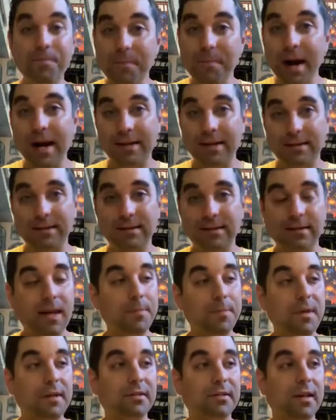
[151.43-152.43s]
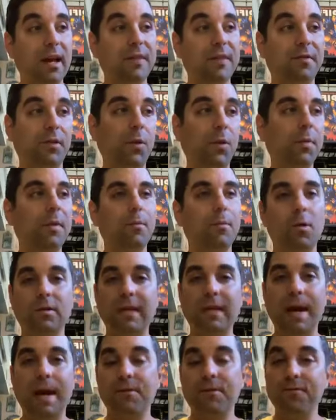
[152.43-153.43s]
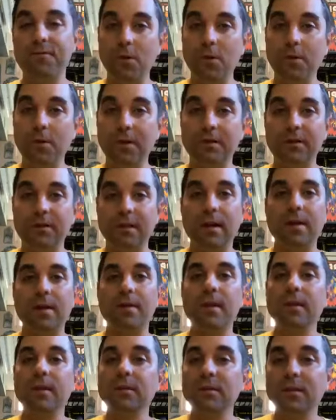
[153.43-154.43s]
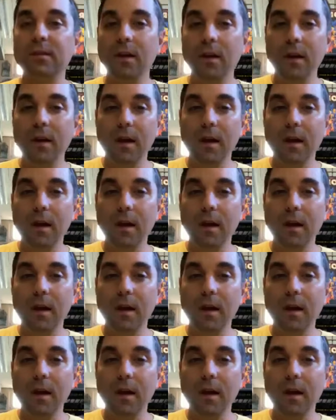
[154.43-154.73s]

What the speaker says: But that means I have a little bit more time to focus in on this.